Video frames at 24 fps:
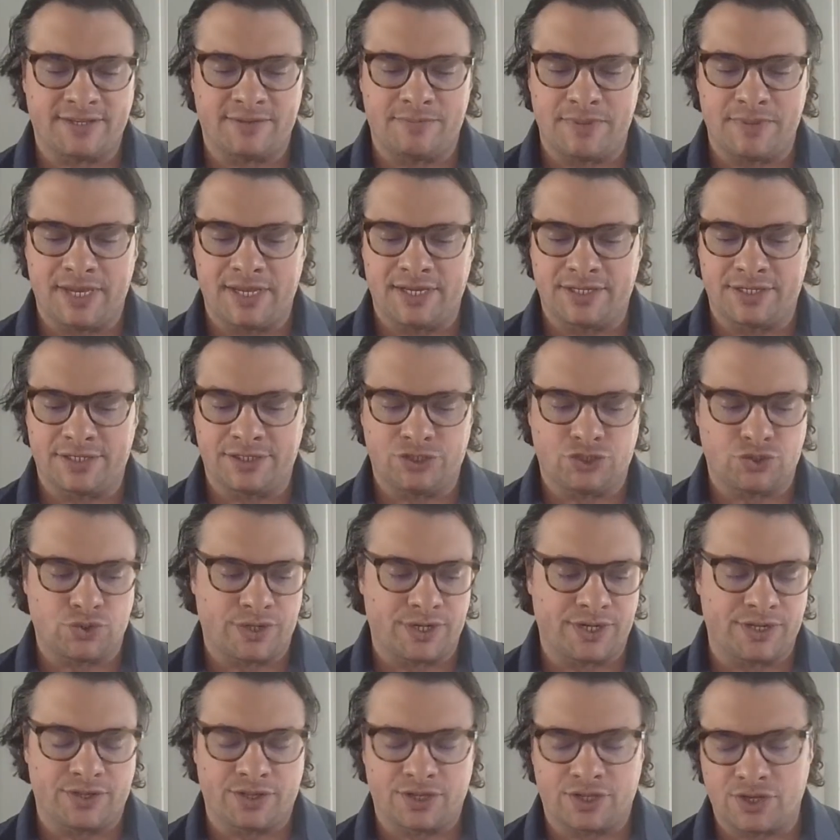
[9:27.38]
me to
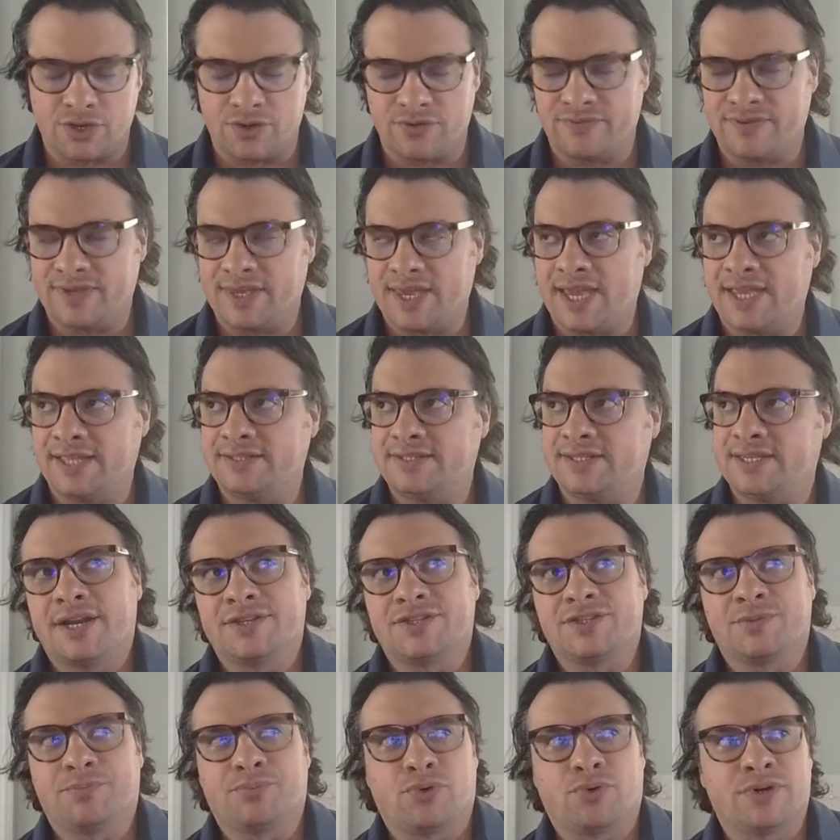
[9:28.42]
joining the GoVA team, the
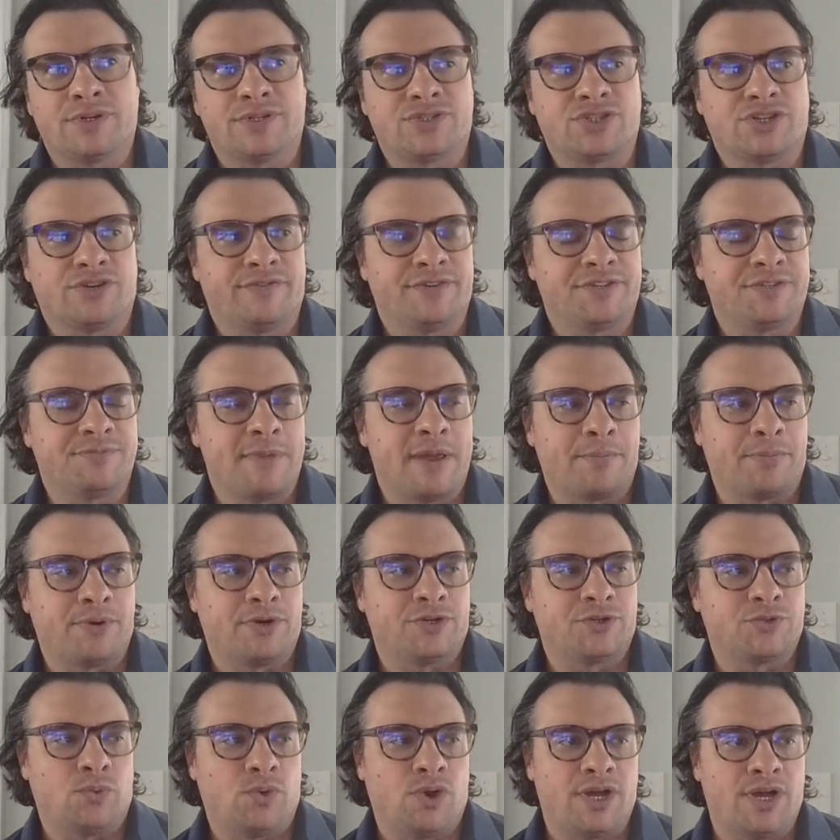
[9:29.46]
support service
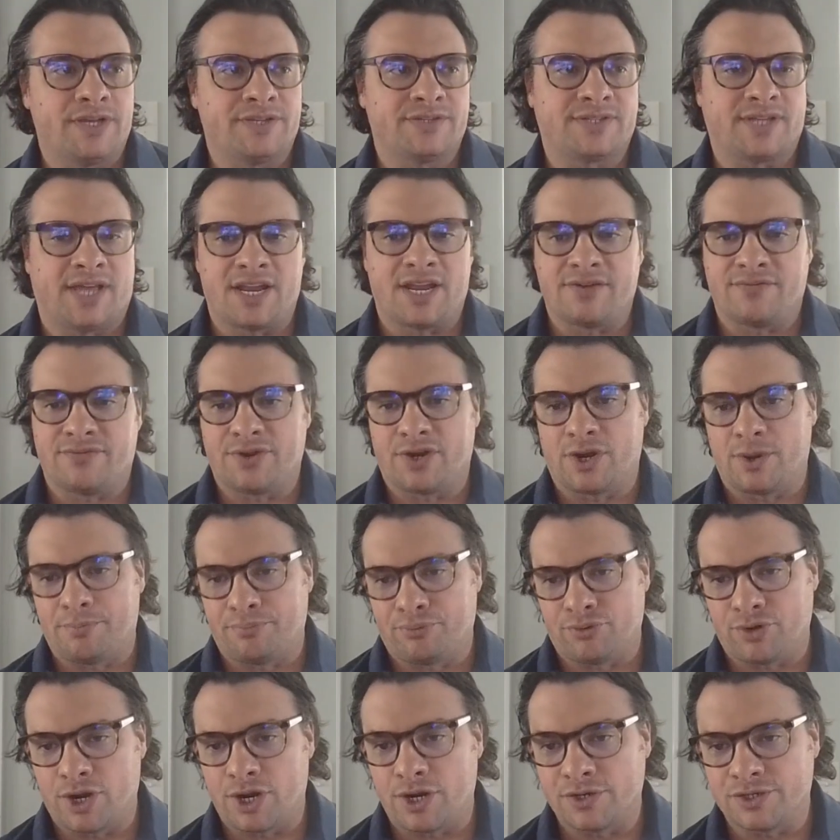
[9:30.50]
members, was kind of their
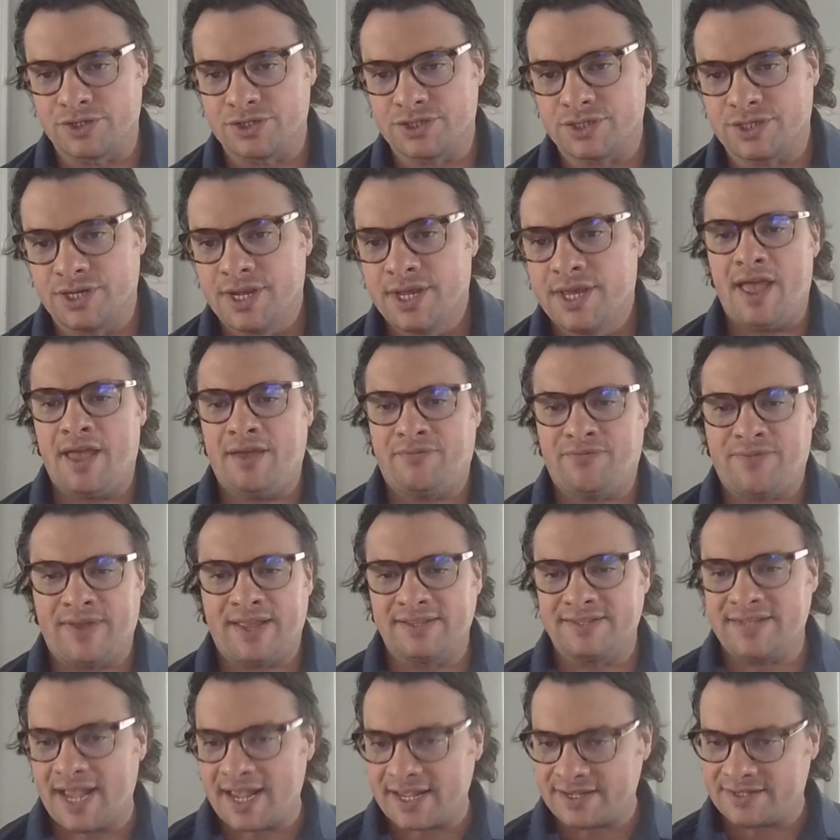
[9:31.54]
approach. A
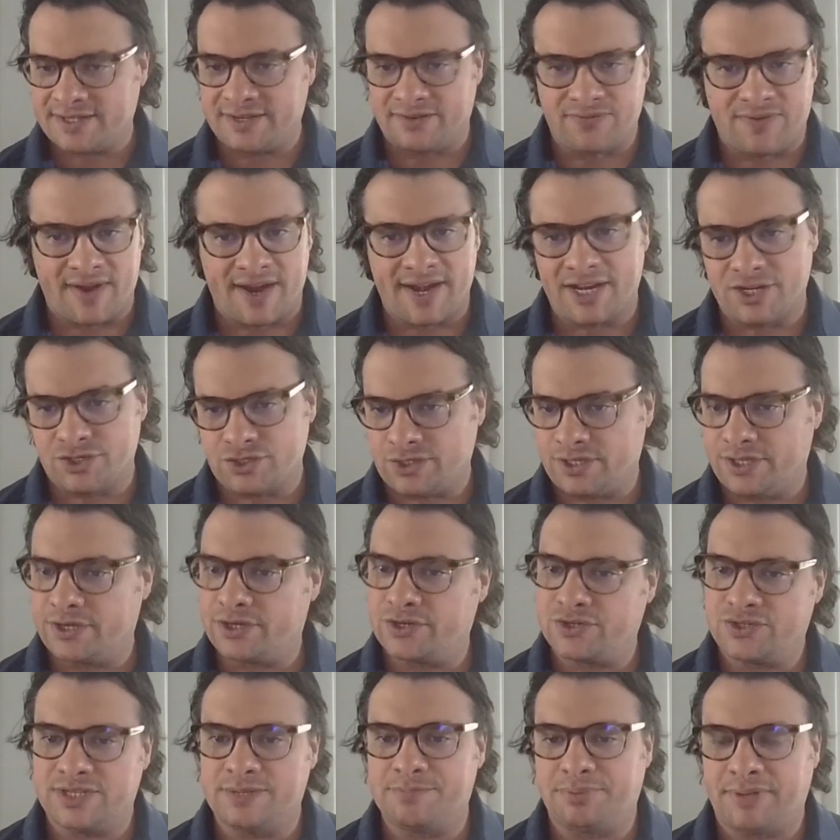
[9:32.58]
fantastic financial
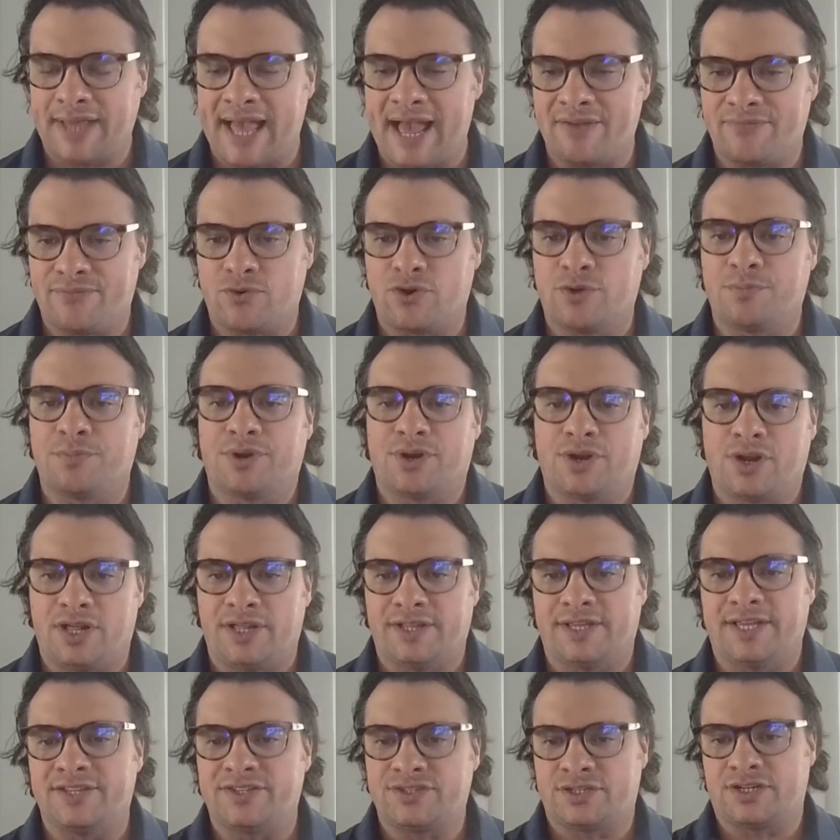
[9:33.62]
literacy platform, but
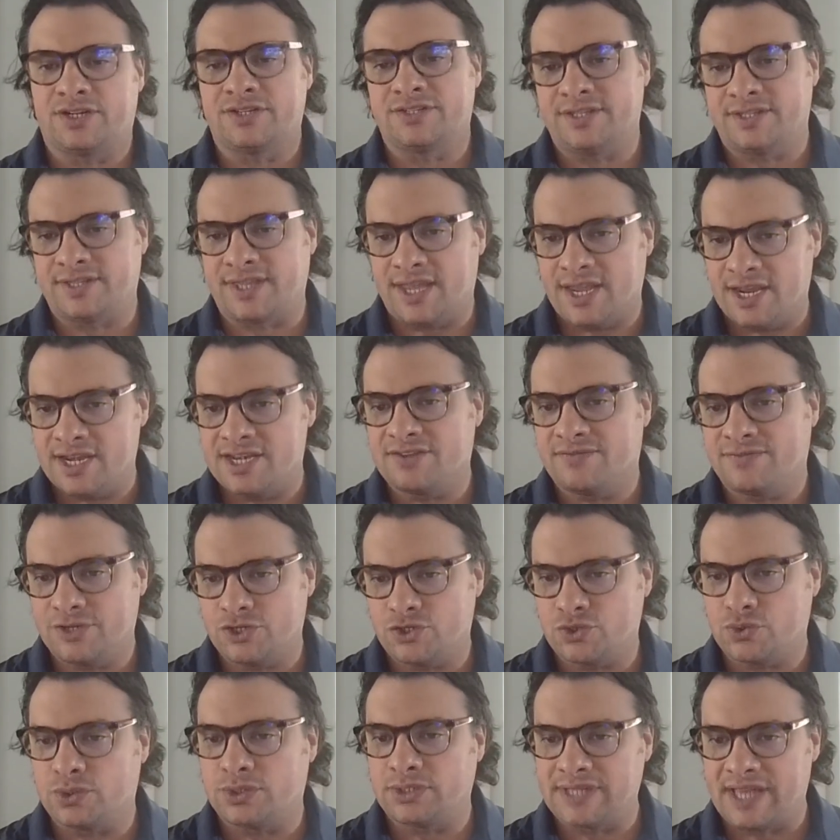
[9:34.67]
it starts at the
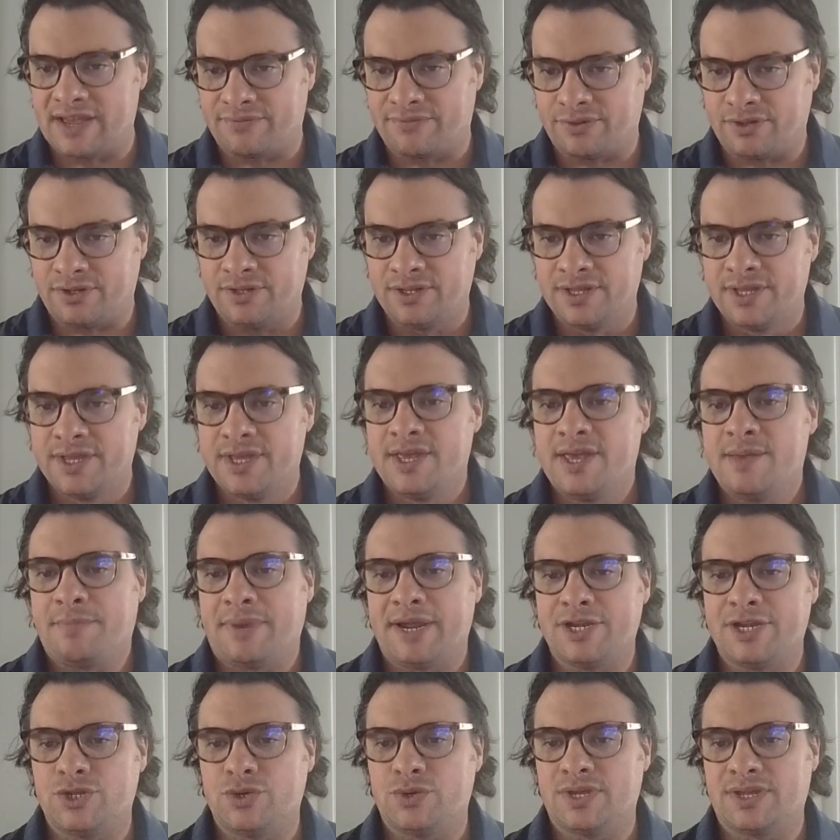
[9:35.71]
individual level by
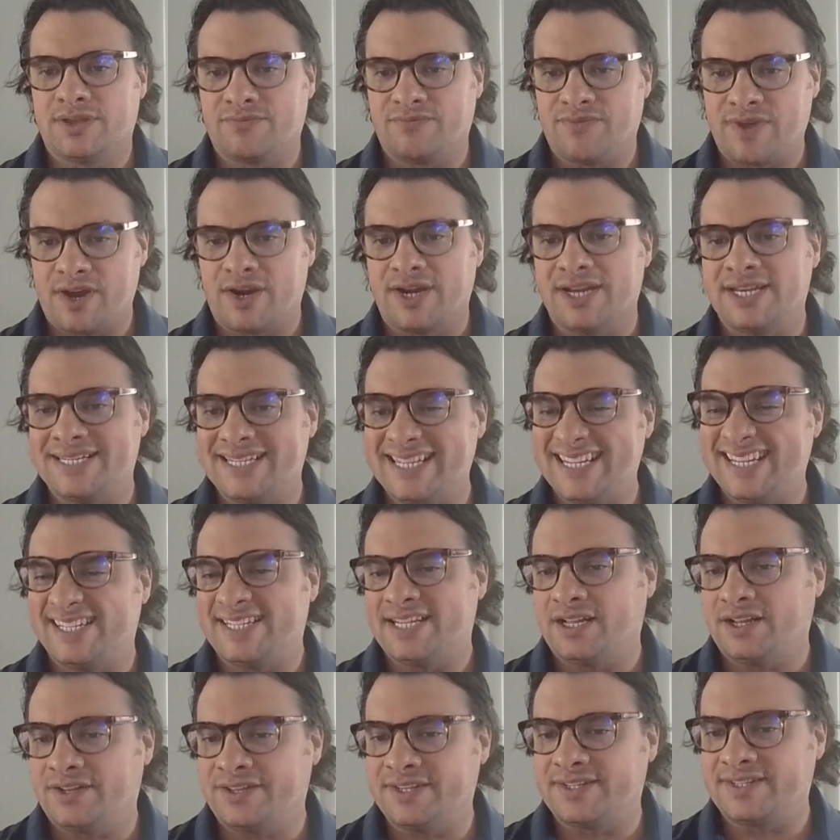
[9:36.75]
doing a very
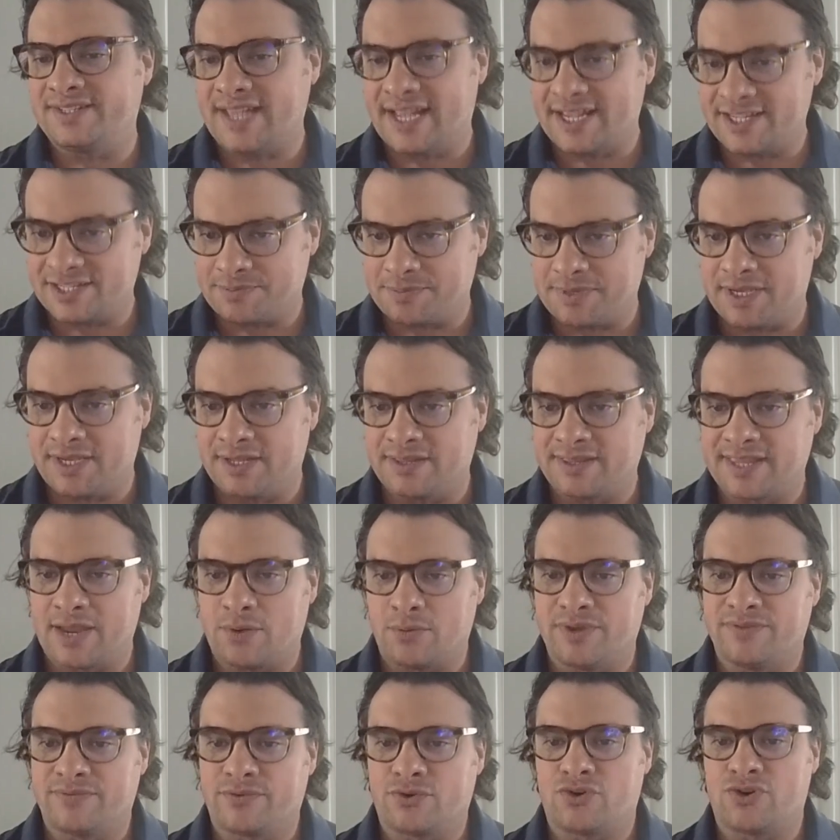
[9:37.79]
detailed assessment that
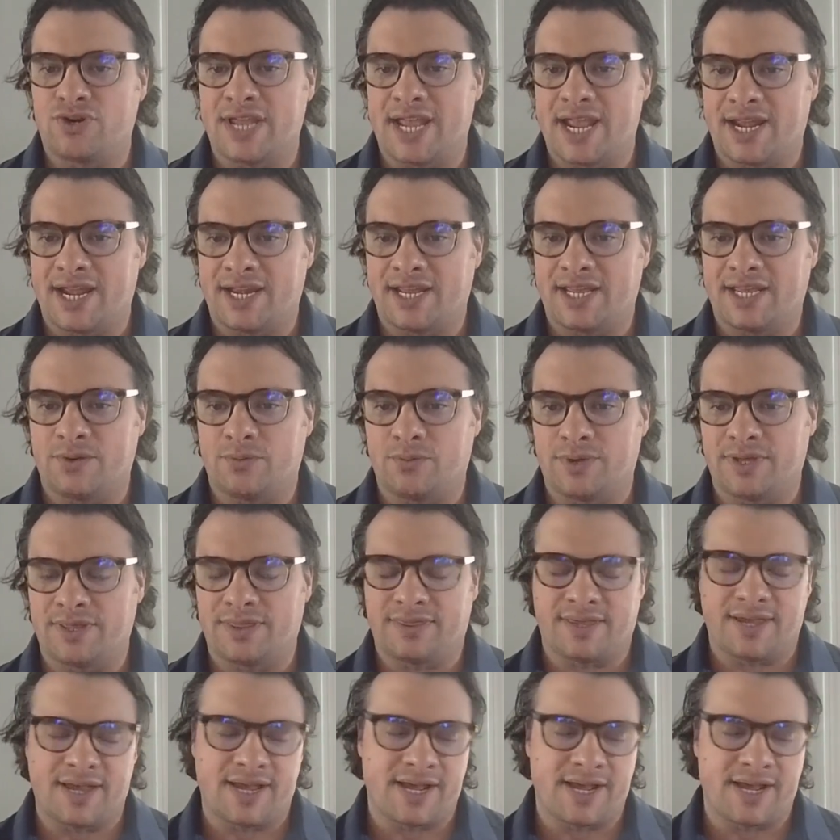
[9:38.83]
we've created with